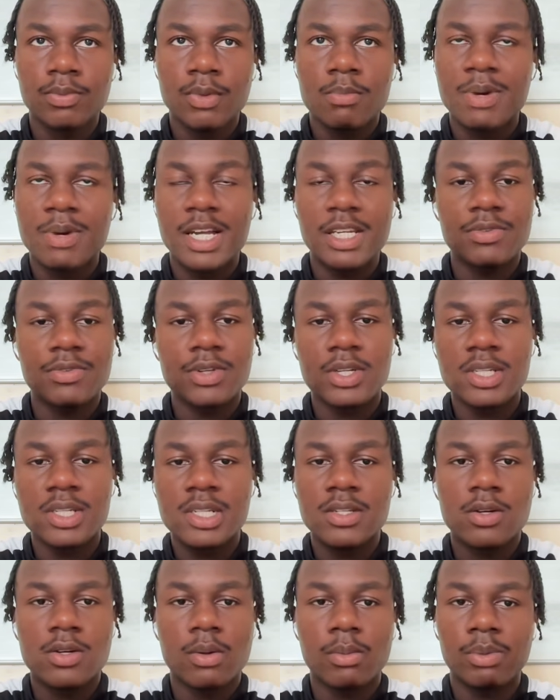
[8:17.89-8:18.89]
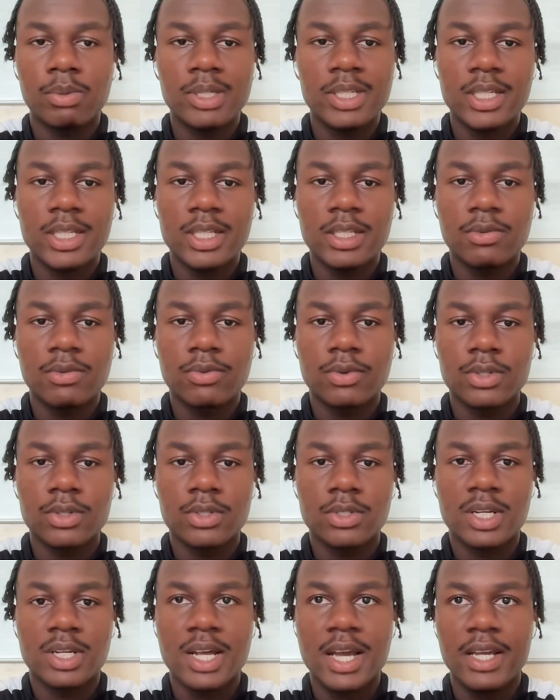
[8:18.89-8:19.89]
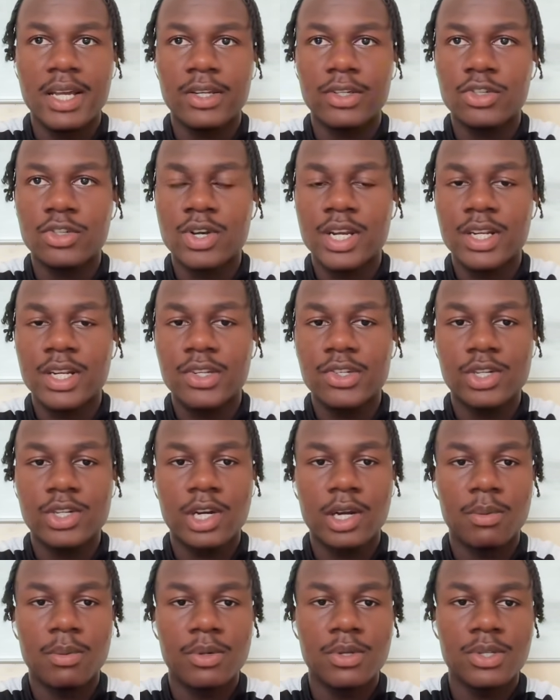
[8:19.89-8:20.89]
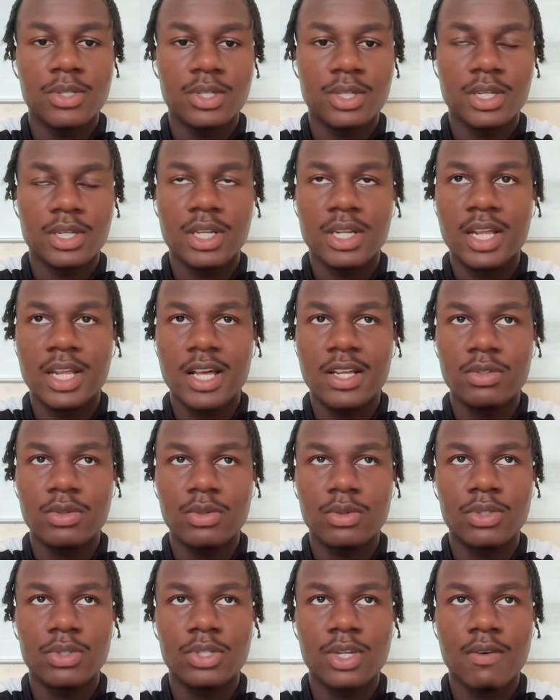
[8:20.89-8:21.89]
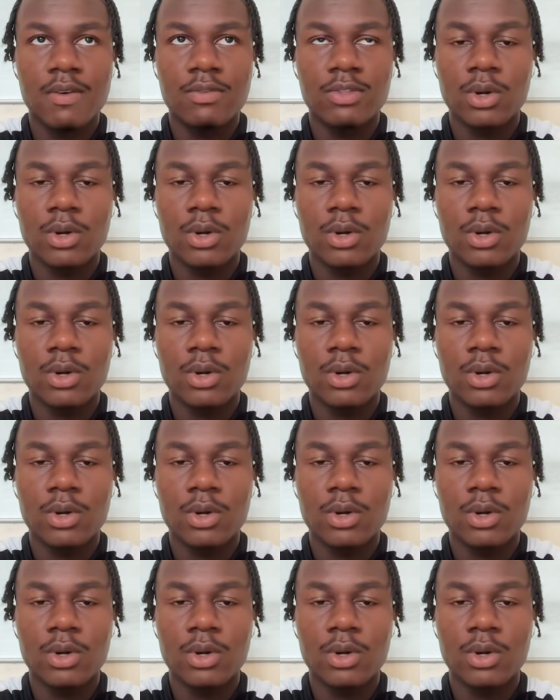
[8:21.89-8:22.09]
Match fitness is completely different to like training sharpness and that sort of stuff.